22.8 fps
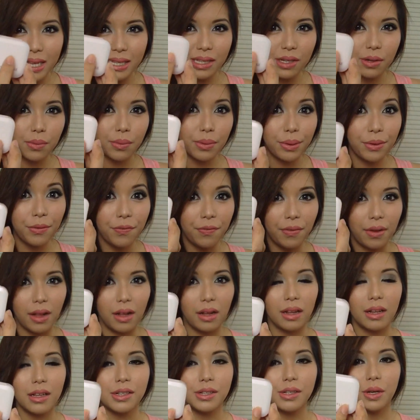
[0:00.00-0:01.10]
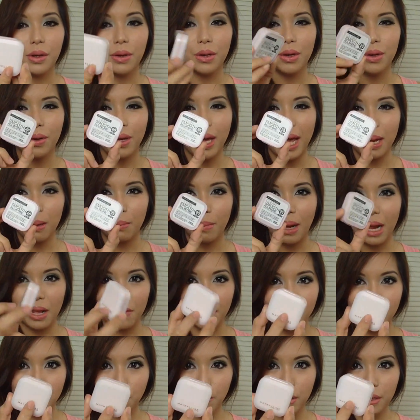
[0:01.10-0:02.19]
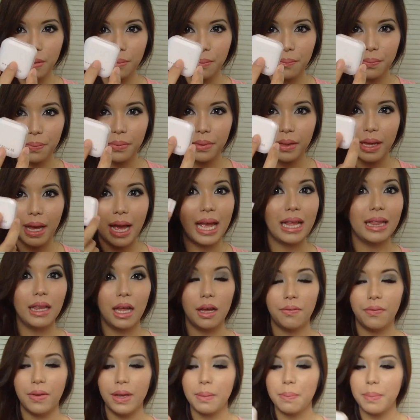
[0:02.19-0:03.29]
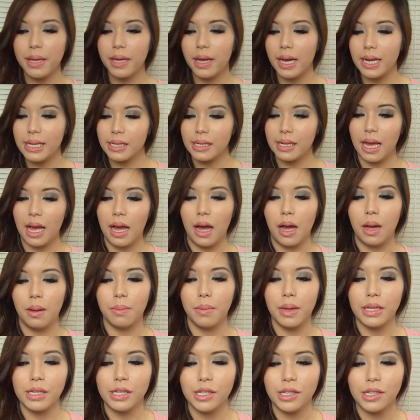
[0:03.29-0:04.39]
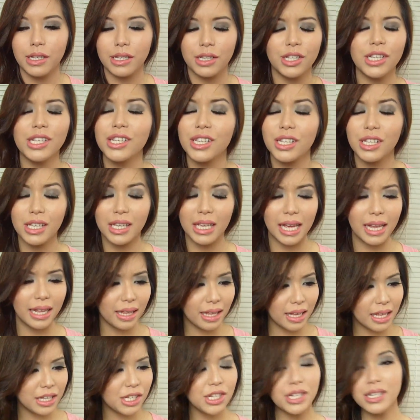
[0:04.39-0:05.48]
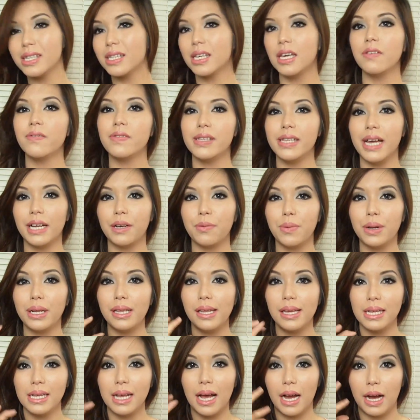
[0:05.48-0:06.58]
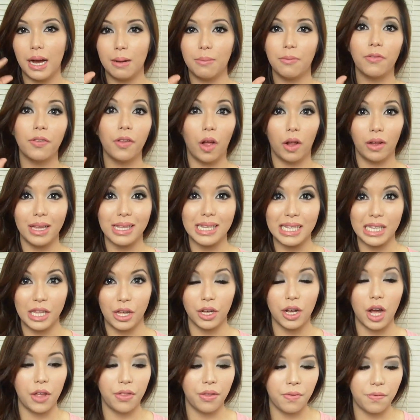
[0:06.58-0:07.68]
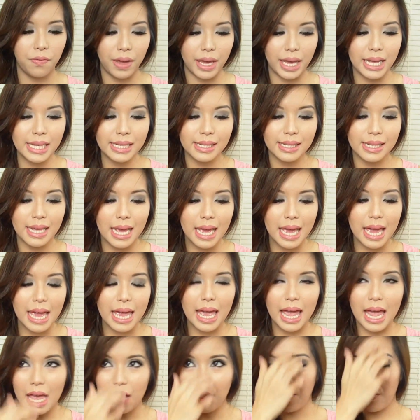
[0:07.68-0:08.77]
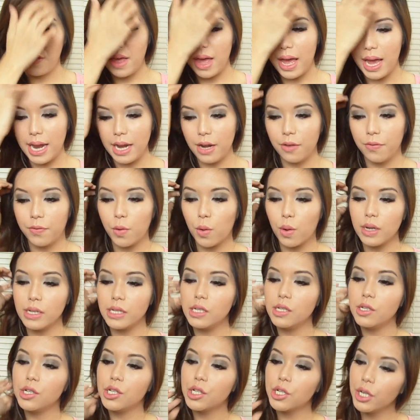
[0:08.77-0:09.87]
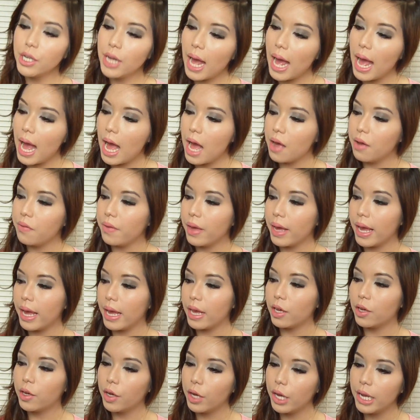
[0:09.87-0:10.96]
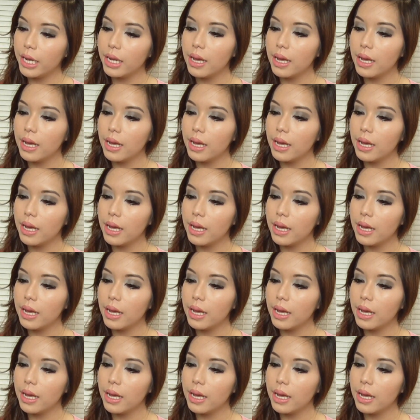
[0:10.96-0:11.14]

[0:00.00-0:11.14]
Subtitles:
the refill, so you can buy this one. I love it because it just gives that really flawless look on the face. And then of course you should have a good